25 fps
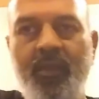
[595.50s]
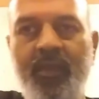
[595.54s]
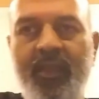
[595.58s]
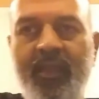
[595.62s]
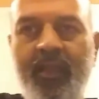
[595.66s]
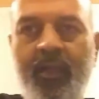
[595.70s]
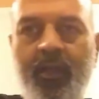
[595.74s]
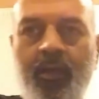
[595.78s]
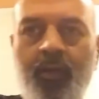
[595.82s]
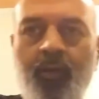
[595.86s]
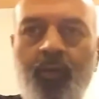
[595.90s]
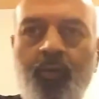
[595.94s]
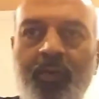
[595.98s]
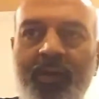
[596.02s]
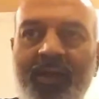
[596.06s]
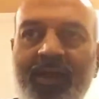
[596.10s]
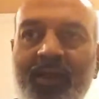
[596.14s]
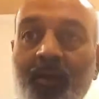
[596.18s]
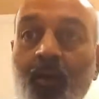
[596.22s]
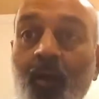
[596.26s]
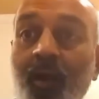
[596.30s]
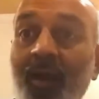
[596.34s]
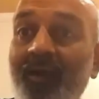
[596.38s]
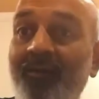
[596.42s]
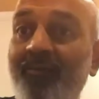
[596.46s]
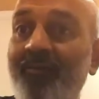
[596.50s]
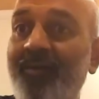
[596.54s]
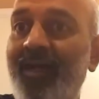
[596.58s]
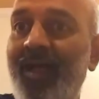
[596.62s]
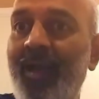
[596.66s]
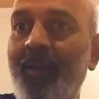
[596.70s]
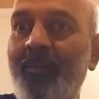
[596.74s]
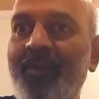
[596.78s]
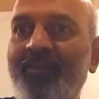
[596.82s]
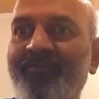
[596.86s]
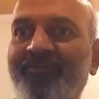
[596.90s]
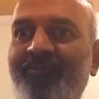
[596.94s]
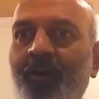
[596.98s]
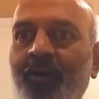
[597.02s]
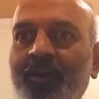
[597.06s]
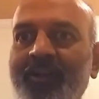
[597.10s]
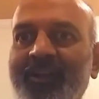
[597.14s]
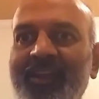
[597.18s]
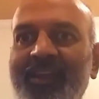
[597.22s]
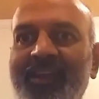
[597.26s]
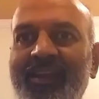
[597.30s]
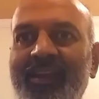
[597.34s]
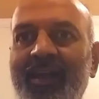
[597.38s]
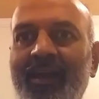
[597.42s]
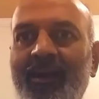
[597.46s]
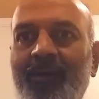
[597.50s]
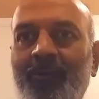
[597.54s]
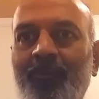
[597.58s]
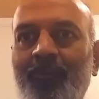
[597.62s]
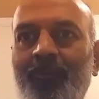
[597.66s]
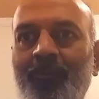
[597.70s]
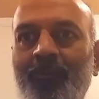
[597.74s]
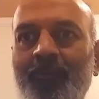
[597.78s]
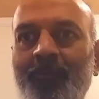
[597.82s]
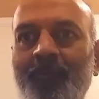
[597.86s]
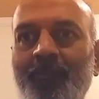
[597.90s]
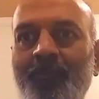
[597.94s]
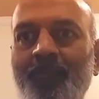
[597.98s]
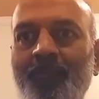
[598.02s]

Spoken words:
Including, I'm at 40 now.